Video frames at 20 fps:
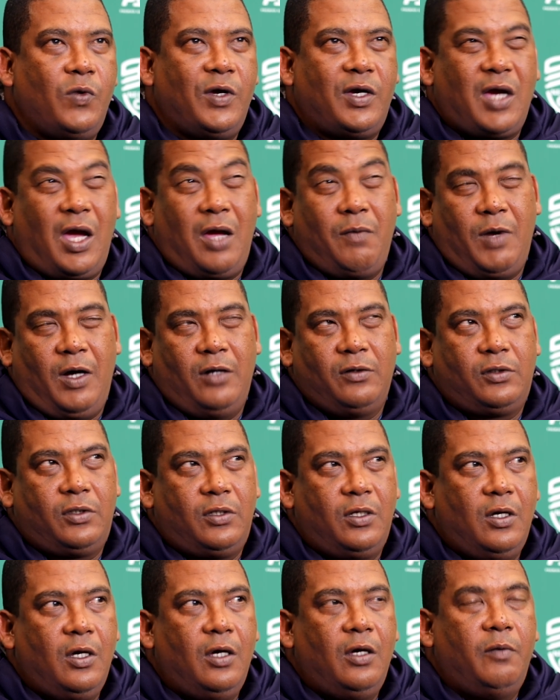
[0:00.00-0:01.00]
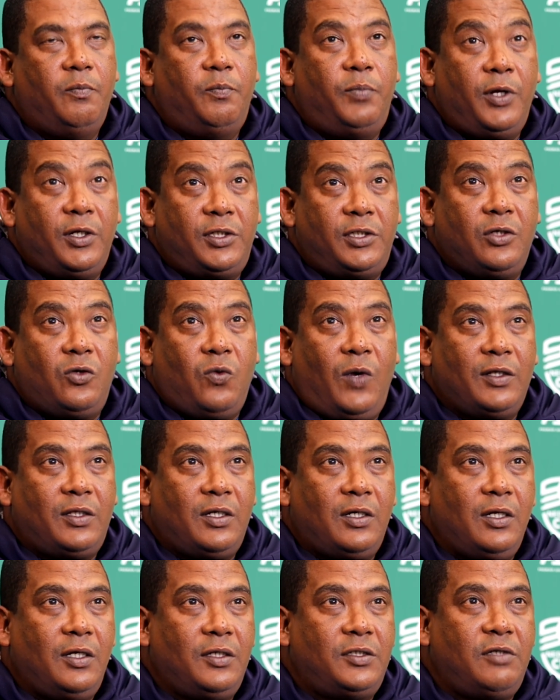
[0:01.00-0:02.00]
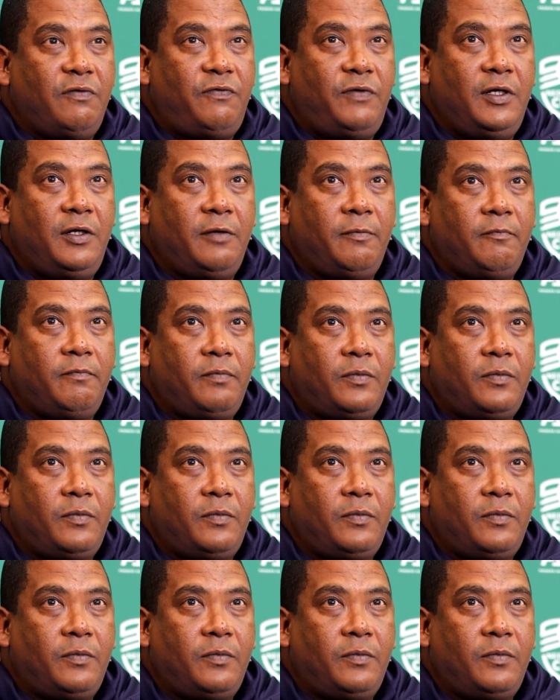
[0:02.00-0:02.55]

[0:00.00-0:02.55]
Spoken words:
We came out pressing quite aggressively,